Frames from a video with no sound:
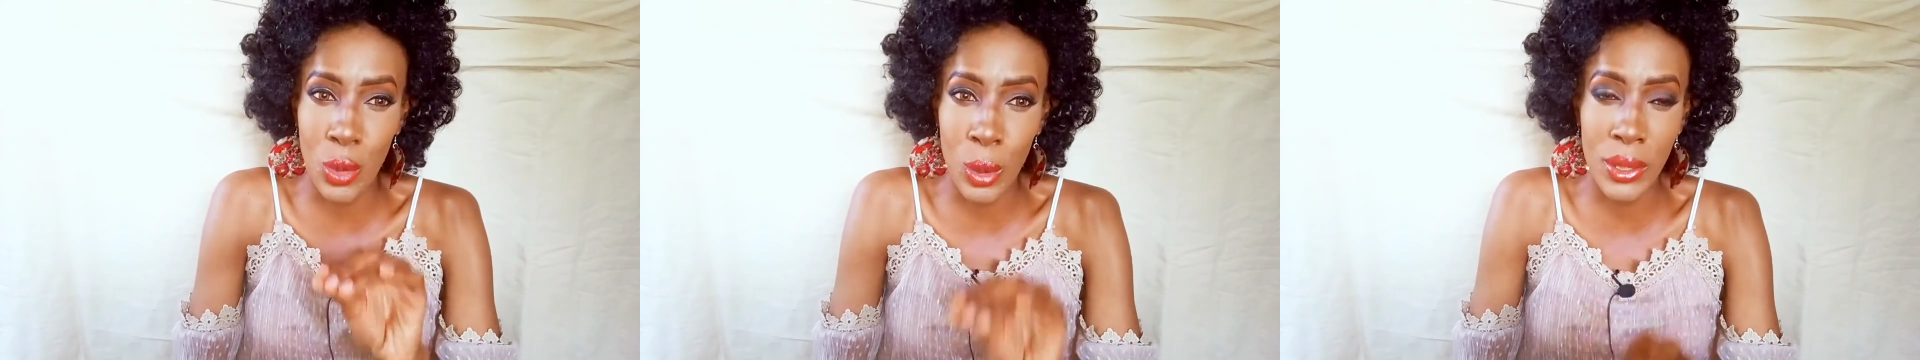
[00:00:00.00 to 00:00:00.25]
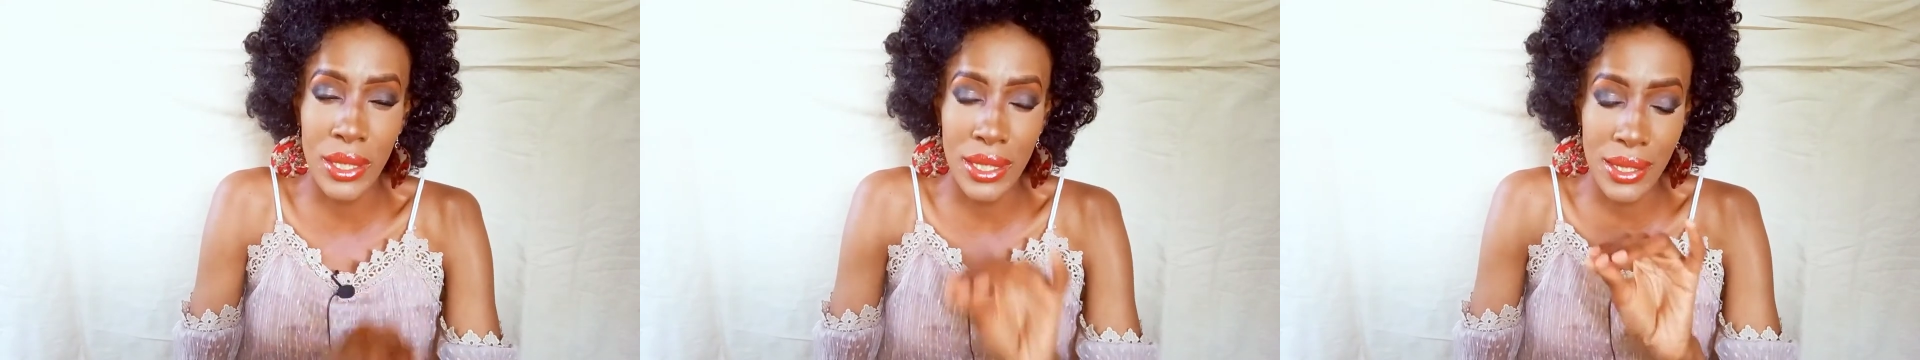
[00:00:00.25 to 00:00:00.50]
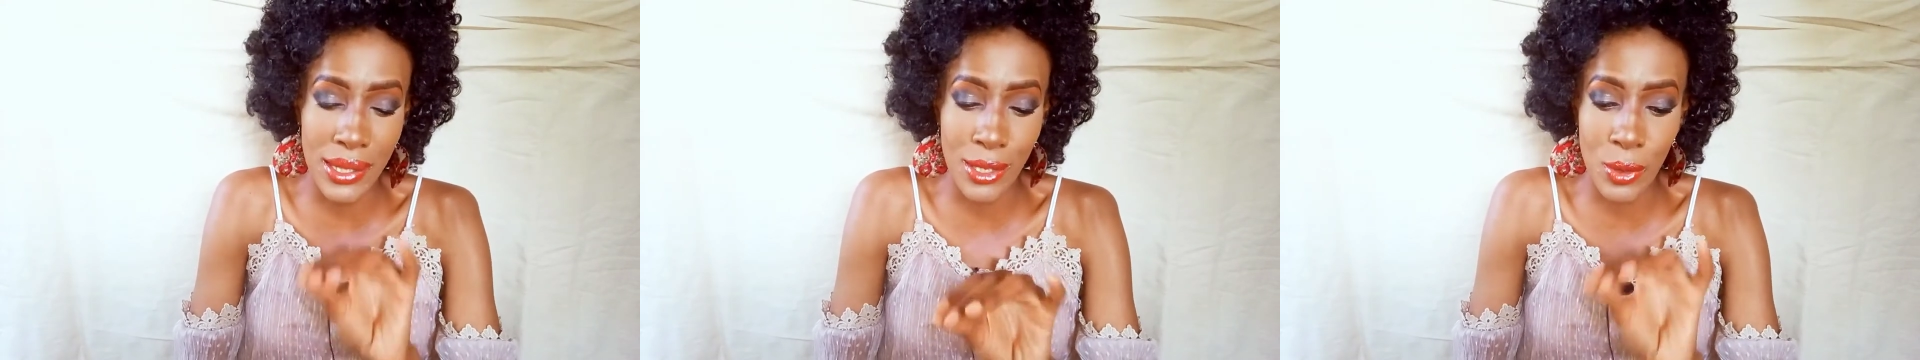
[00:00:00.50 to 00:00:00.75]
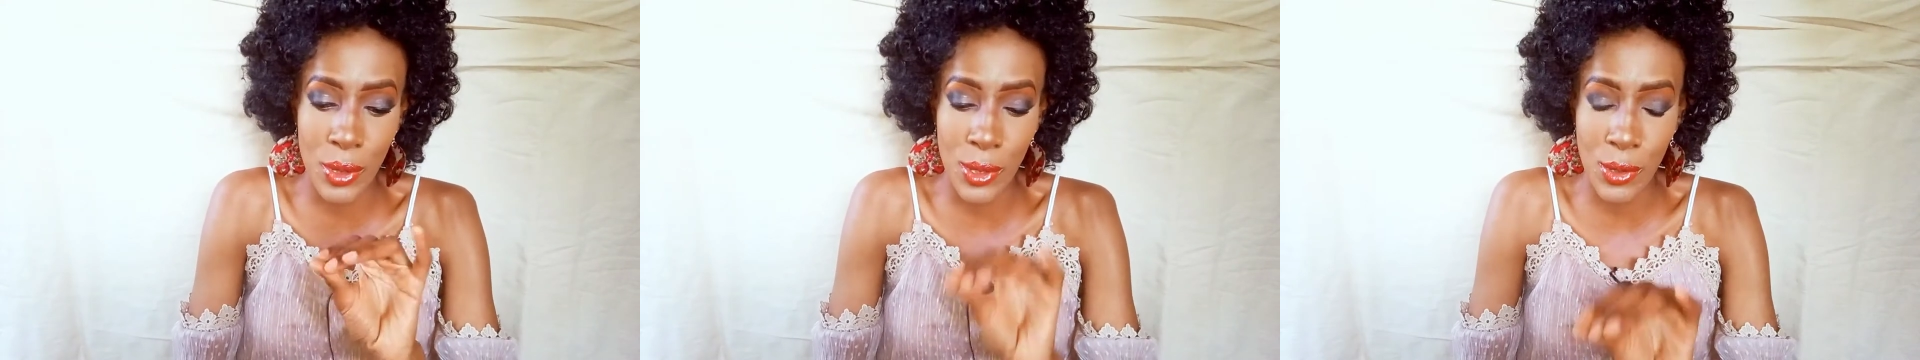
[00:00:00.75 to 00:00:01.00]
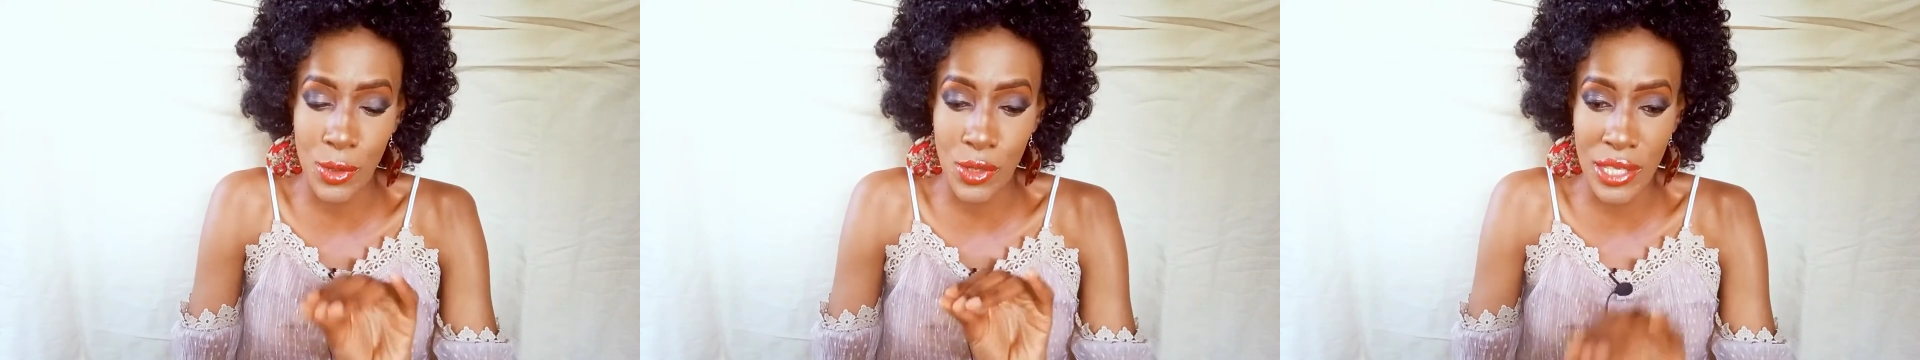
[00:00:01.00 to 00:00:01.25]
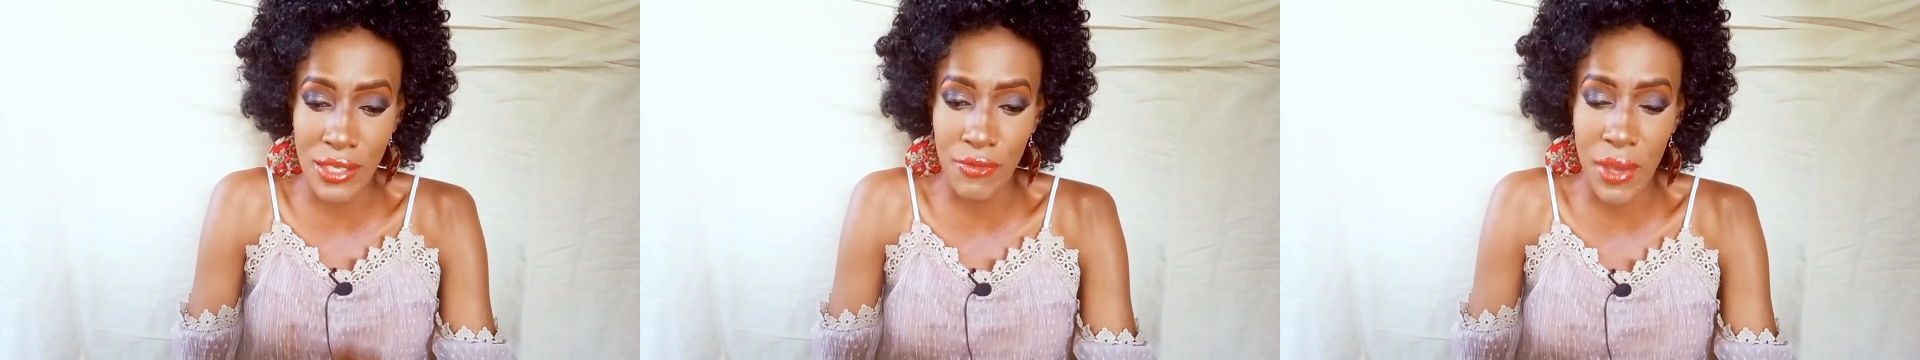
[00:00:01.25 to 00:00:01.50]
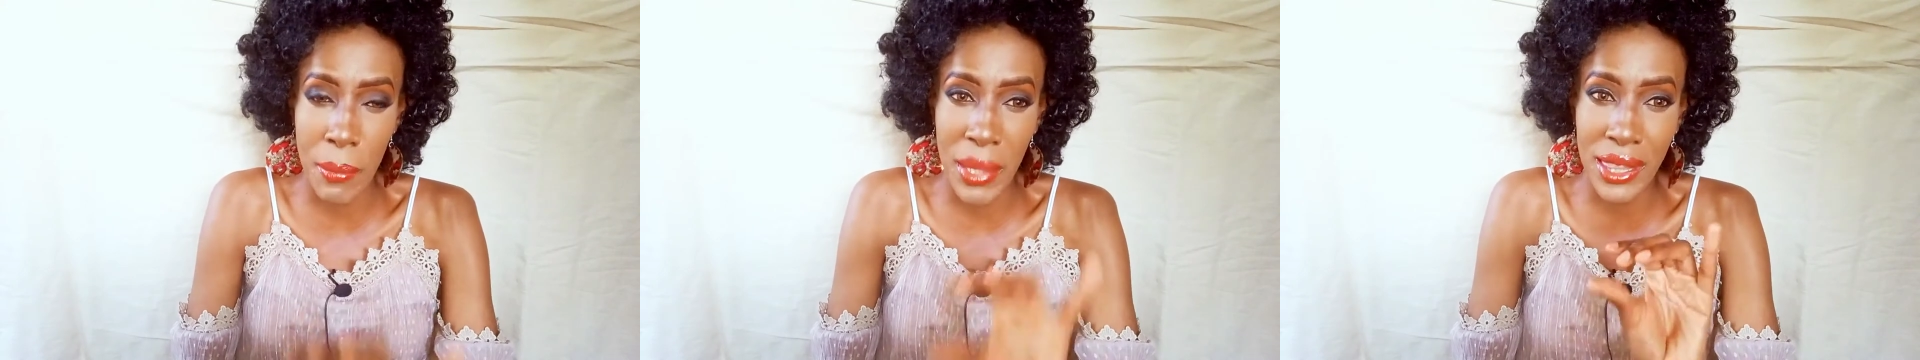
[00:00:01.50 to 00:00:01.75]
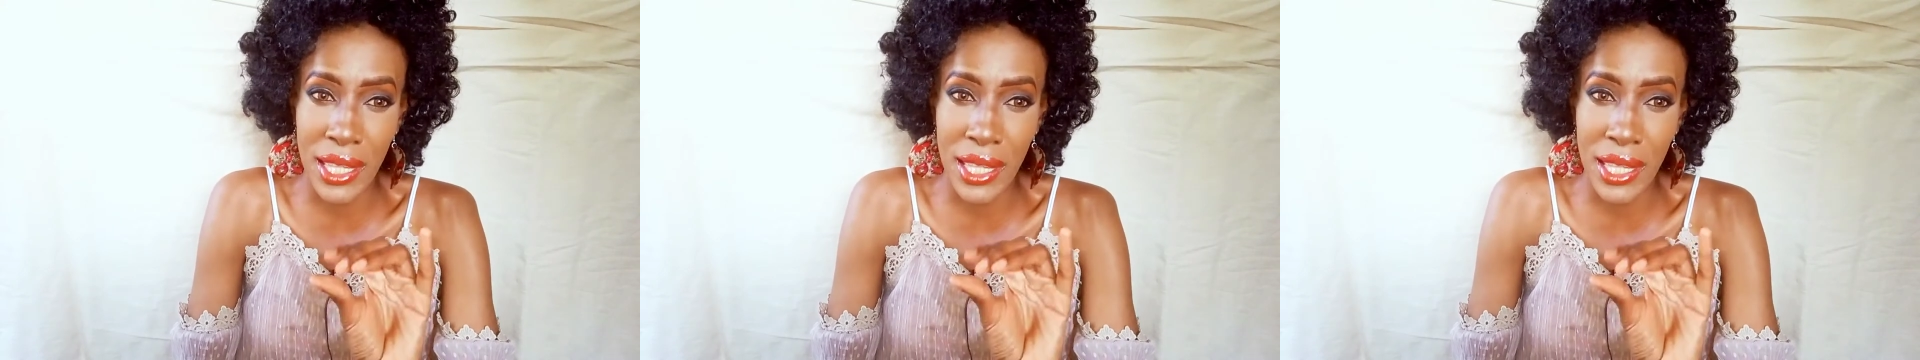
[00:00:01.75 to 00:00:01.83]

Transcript: only is it going to transfer but